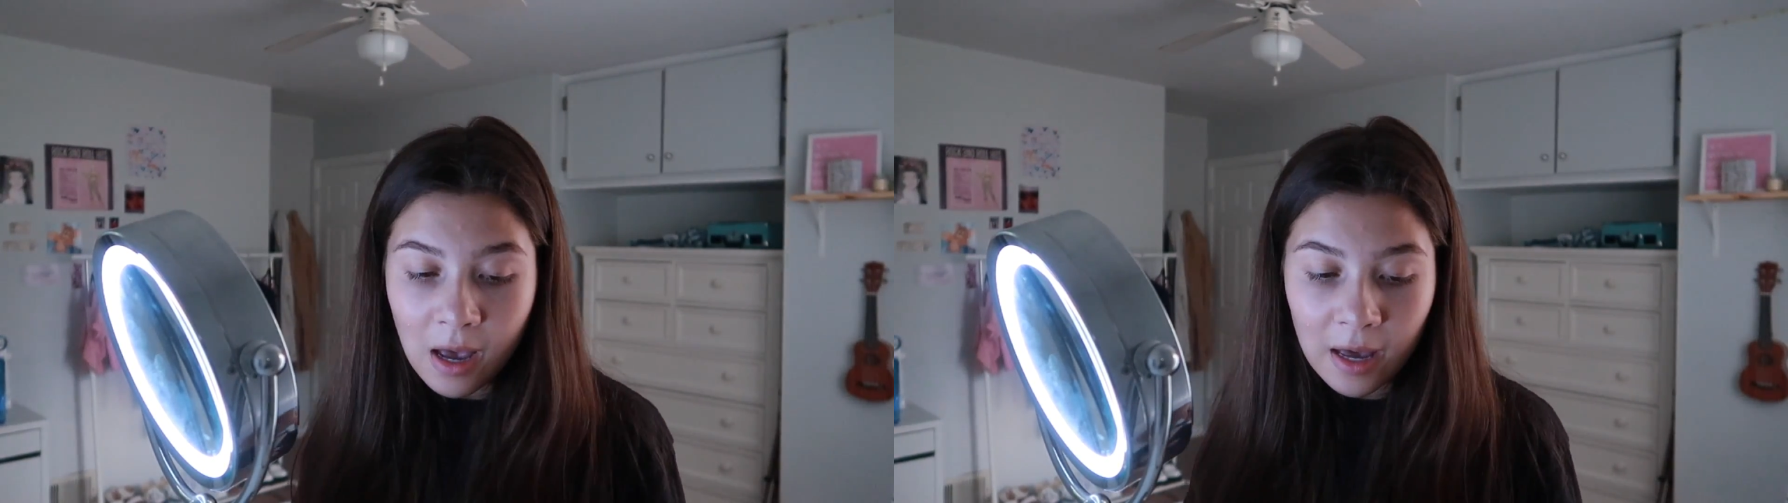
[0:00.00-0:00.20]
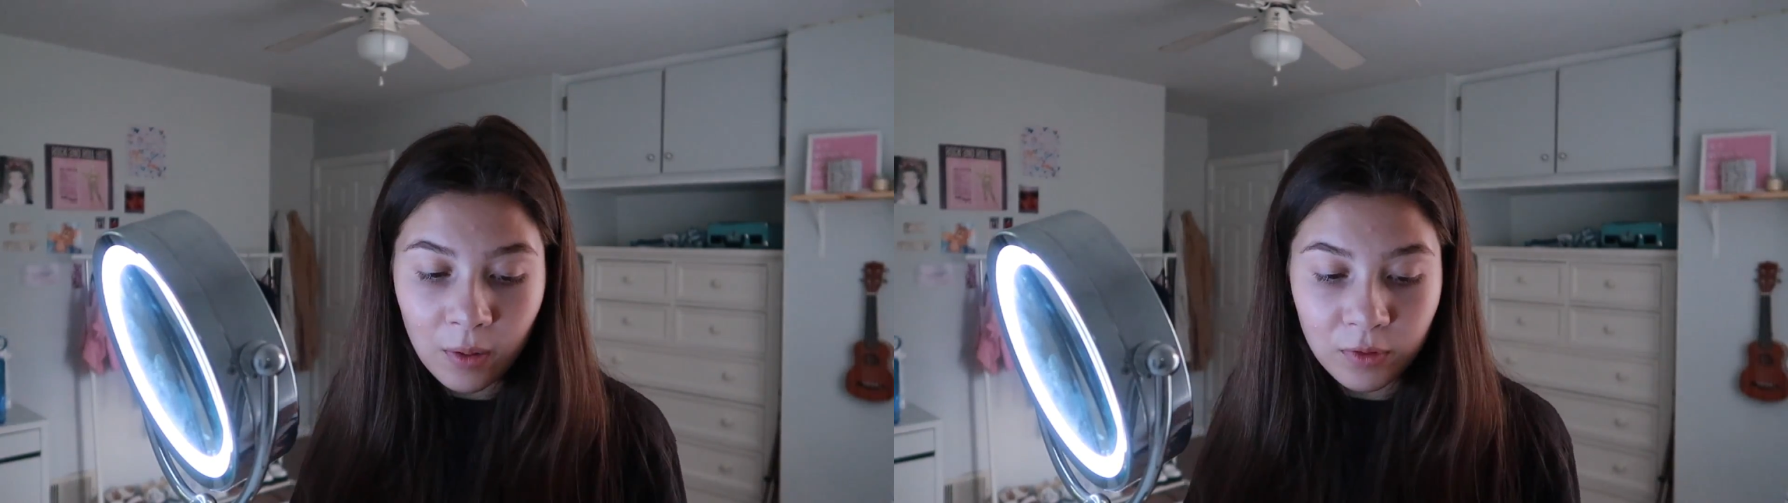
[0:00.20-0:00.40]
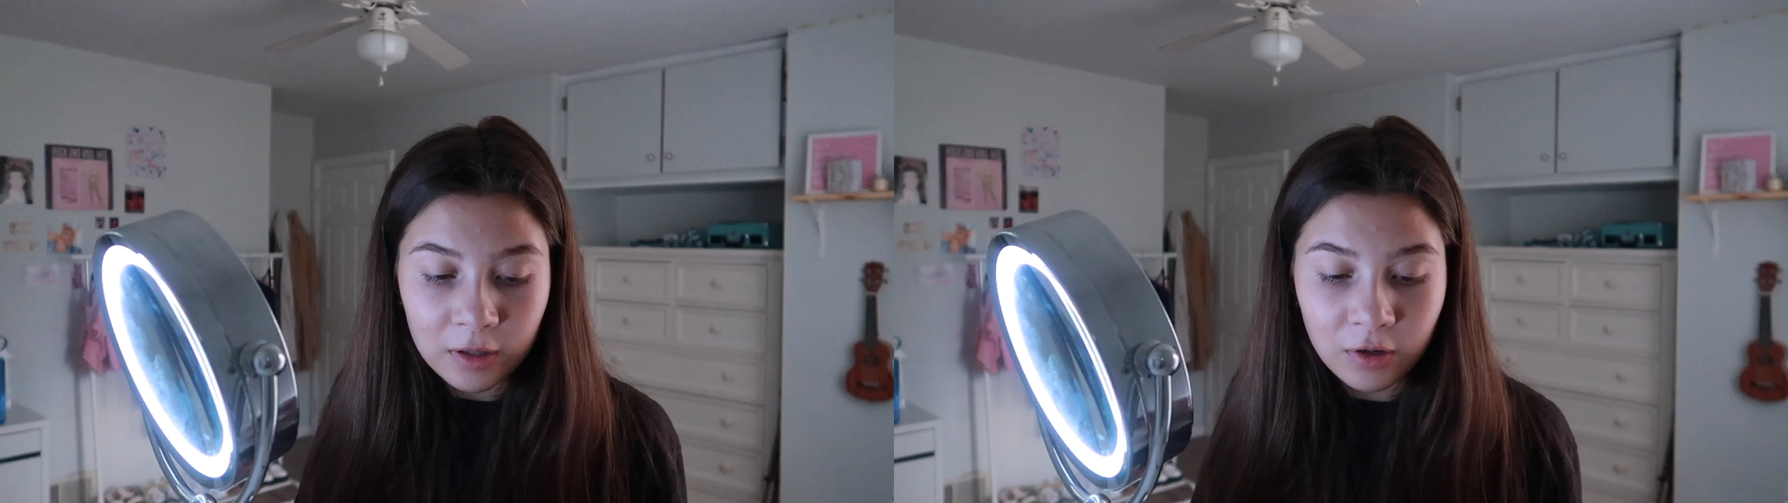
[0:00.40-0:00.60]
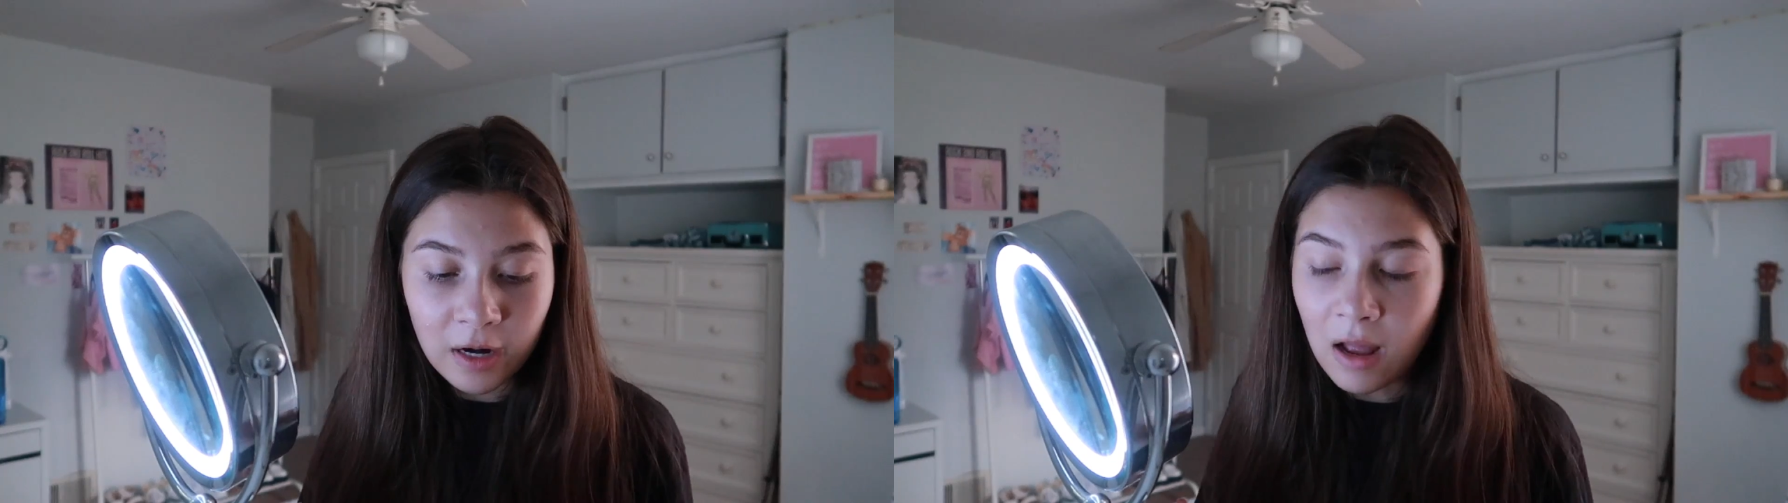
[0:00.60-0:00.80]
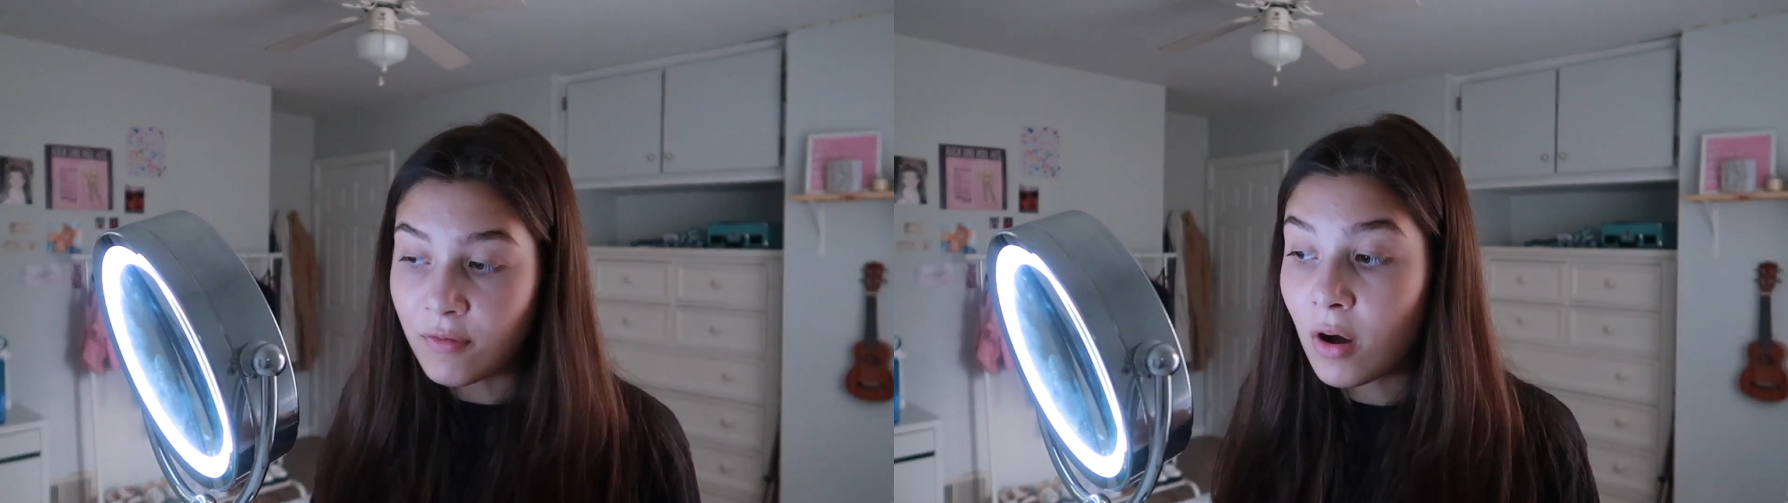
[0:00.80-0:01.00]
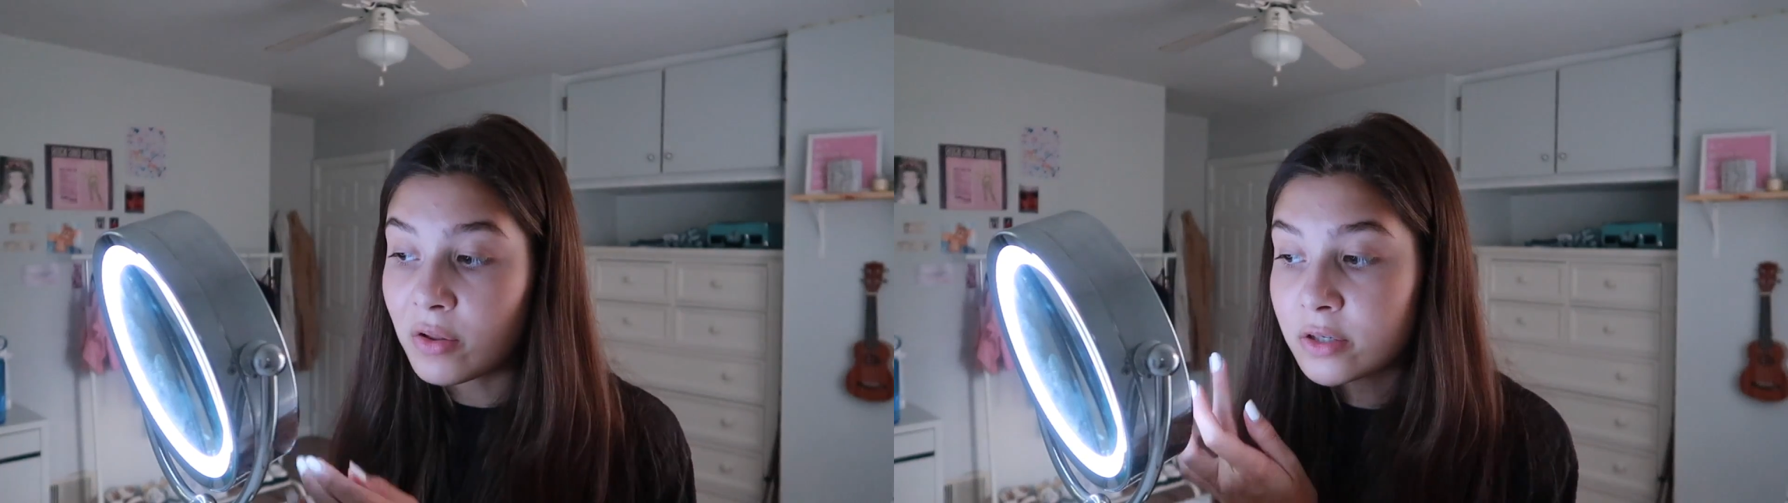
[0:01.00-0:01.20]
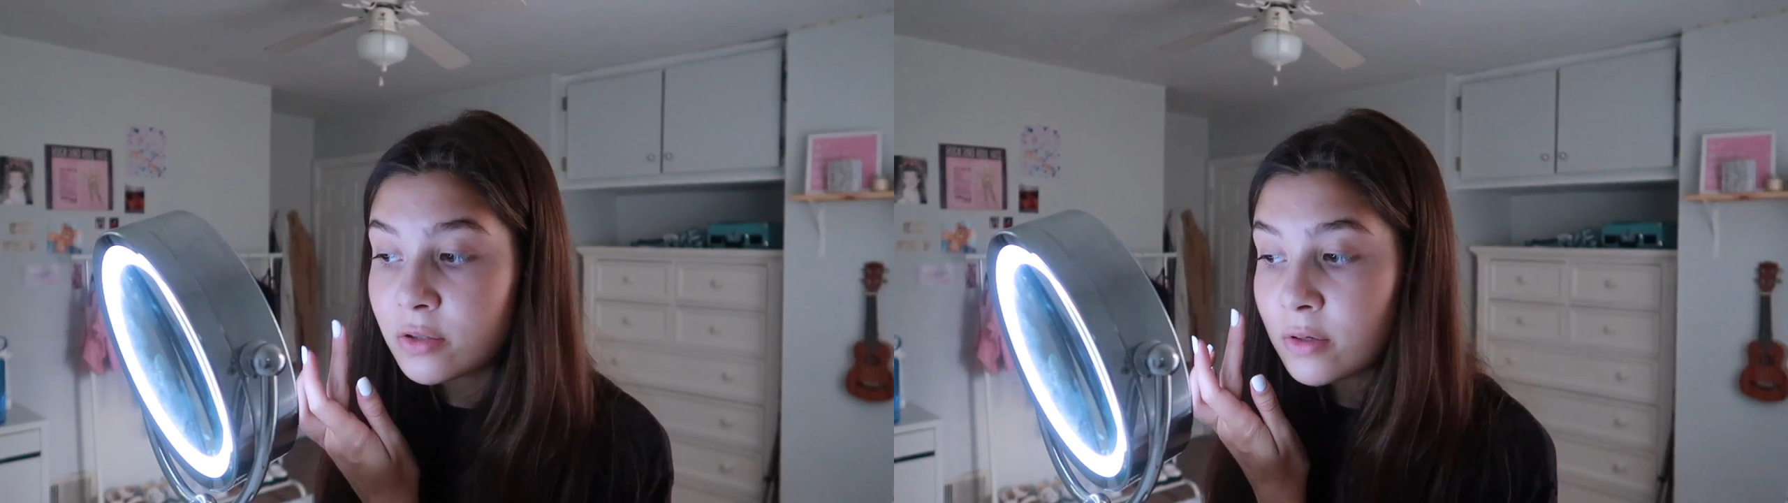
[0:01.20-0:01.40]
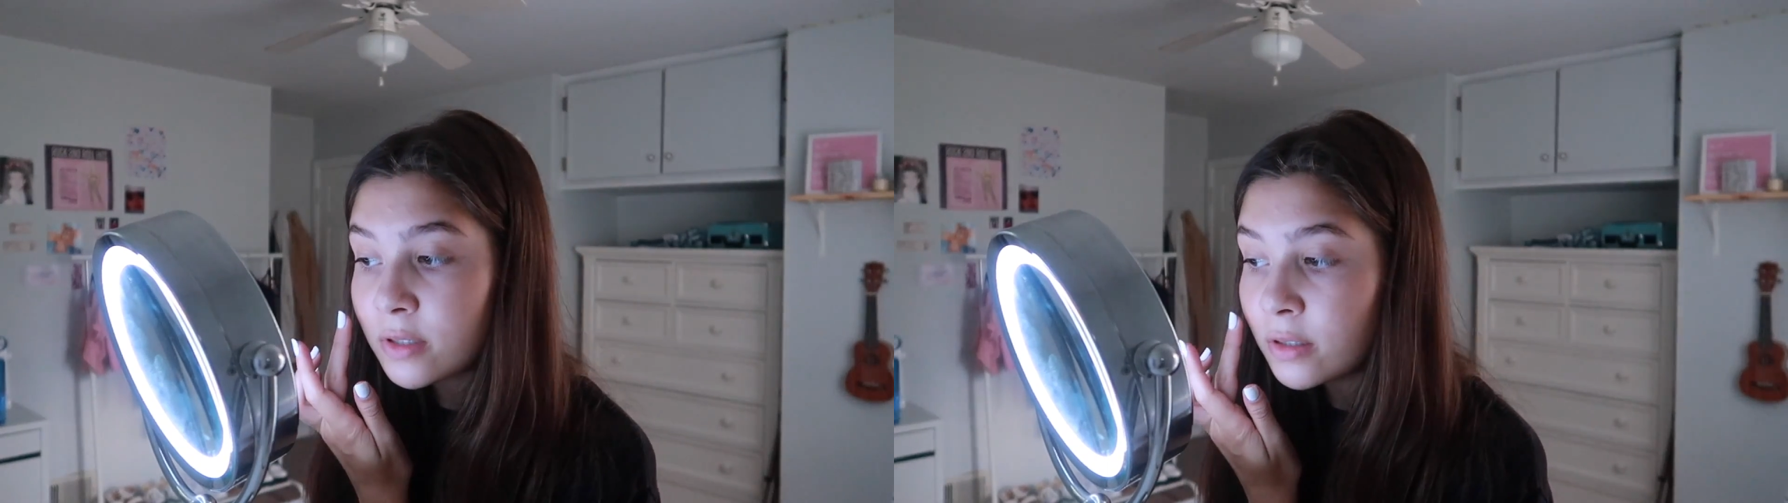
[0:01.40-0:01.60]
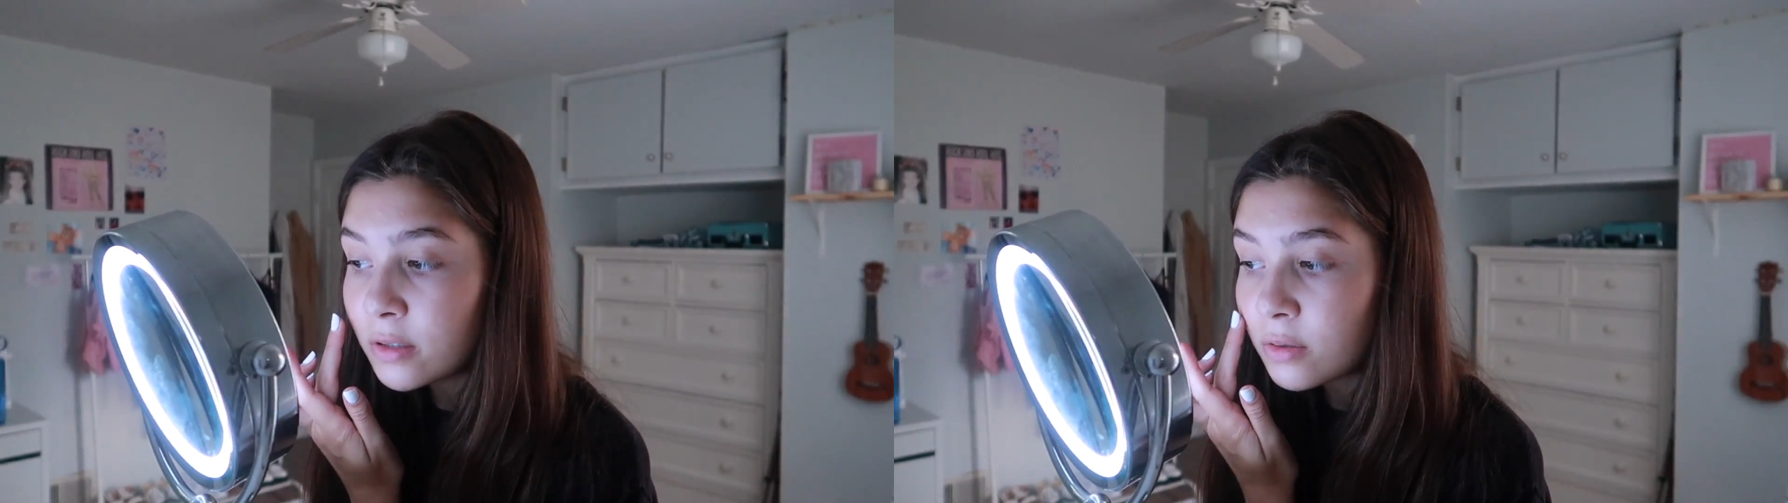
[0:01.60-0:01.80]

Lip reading: I don't think they're gonna have all the students in the